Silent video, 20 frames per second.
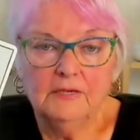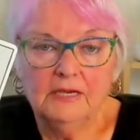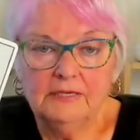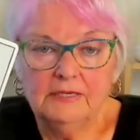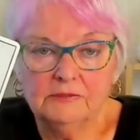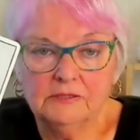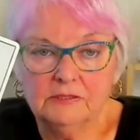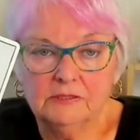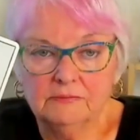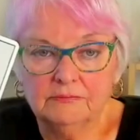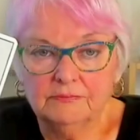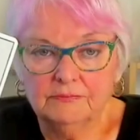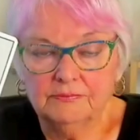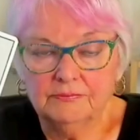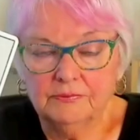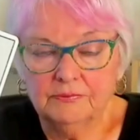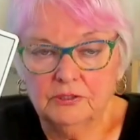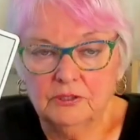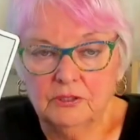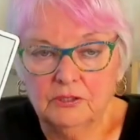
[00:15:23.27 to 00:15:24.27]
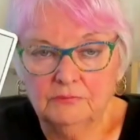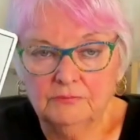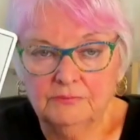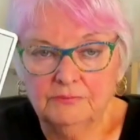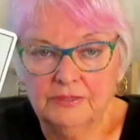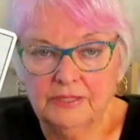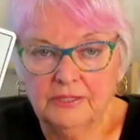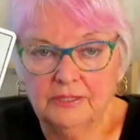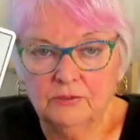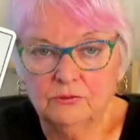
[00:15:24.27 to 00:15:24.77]
had some,
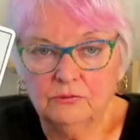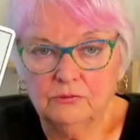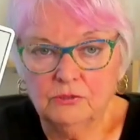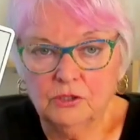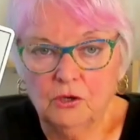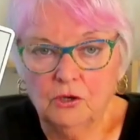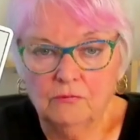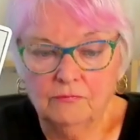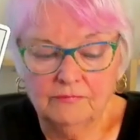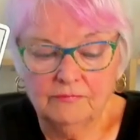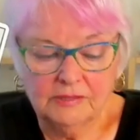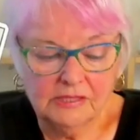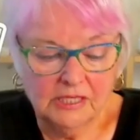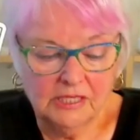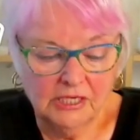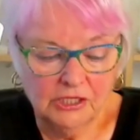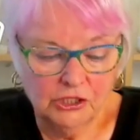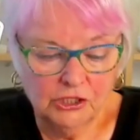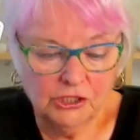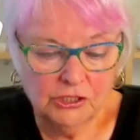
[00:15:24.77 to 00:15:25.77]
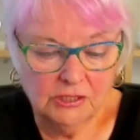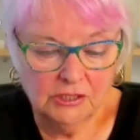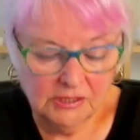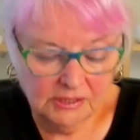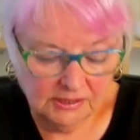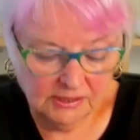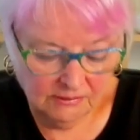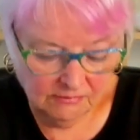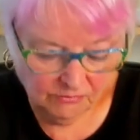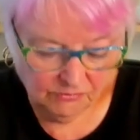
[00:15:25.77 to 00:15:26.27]
pretty good
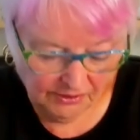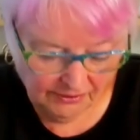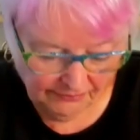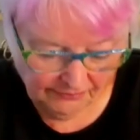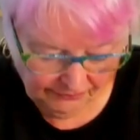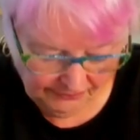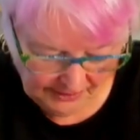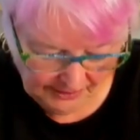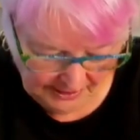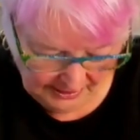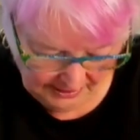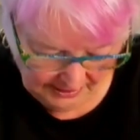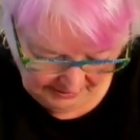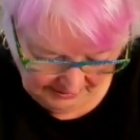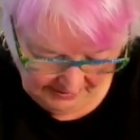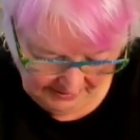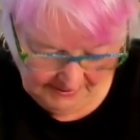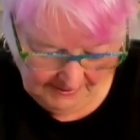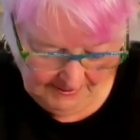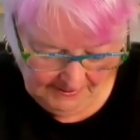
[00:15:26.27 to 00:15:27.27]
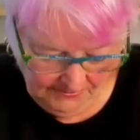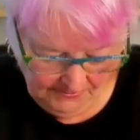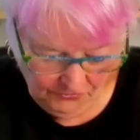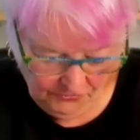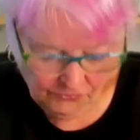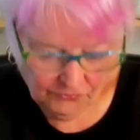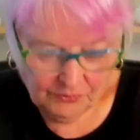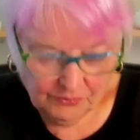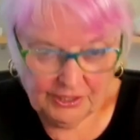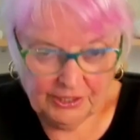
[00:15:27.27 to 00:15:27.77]
conversations, and we've
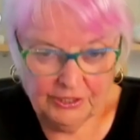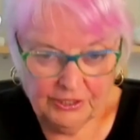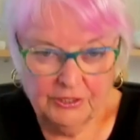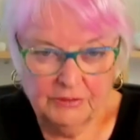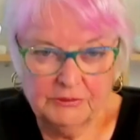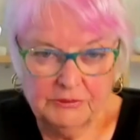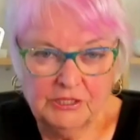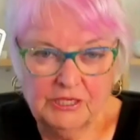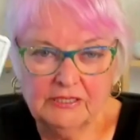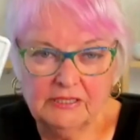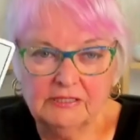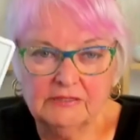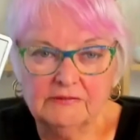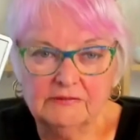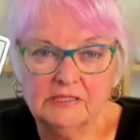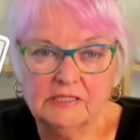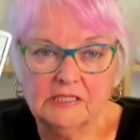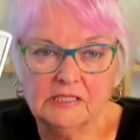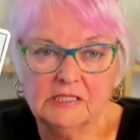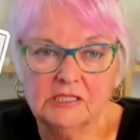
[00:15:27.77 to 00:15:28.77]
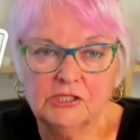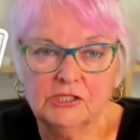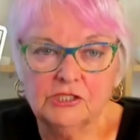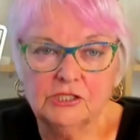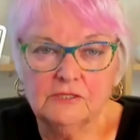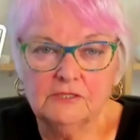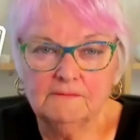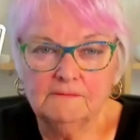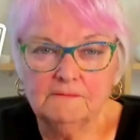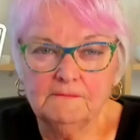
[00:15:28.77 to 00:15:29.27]
made an objective
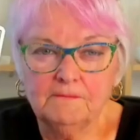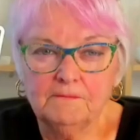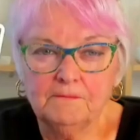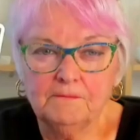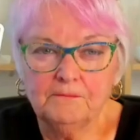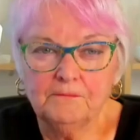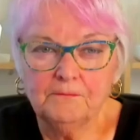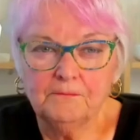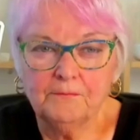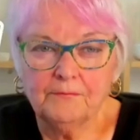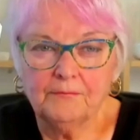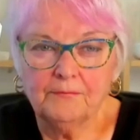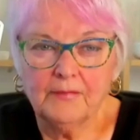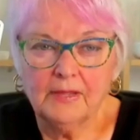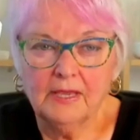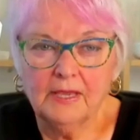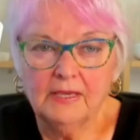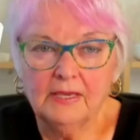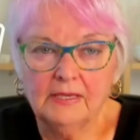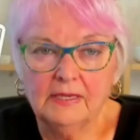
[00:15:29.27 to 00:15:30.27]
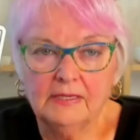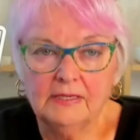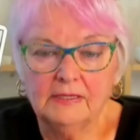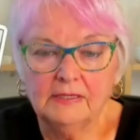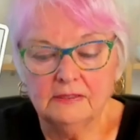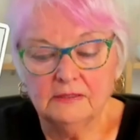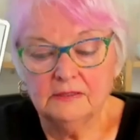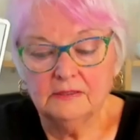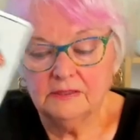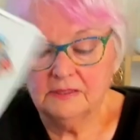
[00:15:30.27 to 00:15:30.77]
decision.
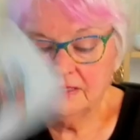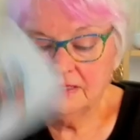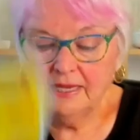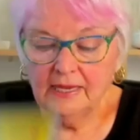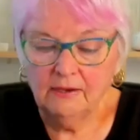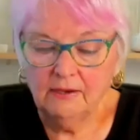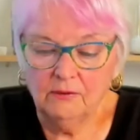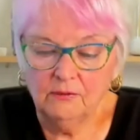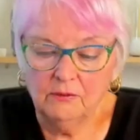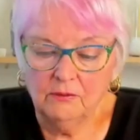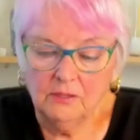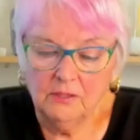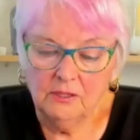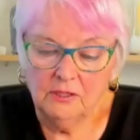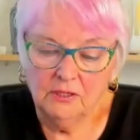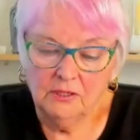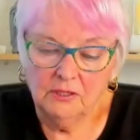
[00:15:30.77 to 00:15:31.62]
And now,